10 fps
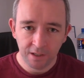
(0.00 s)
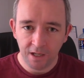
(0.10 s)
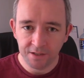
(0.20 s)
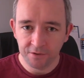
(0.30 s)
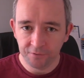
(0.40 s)

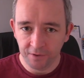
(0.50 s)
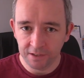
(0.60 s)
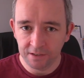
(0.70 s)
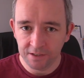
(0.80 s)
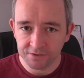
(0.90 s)
and then the
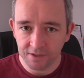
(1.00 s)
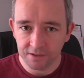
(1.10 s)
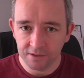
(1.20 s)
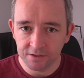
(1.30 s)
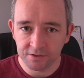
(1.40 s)
final S
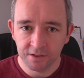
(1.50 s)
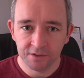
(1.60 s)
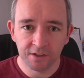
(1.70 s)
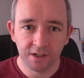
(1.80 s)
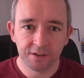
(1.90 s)
then is
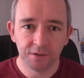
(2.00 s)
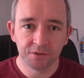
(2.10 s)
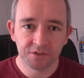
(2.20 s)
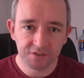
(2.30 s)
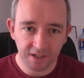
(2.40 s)
to get down
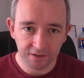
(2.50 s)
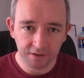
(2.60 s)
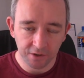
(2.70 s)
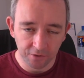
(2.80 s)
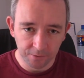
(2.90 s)
to
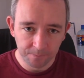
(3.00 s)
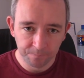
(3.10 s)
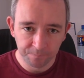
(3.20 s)
second gear.